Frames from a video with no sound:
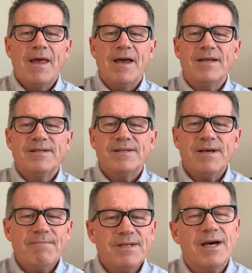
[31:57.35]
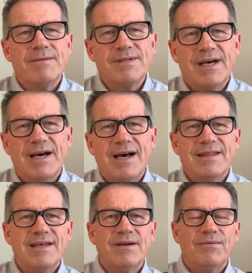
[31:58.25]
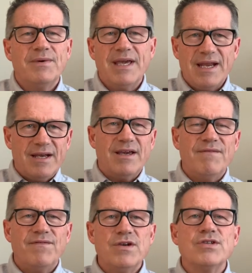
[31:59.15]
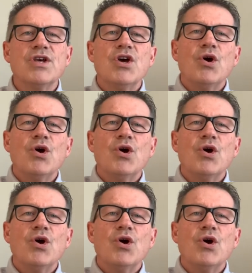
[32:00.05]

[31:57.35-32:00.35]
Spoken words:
And sometimes I think we get it confused.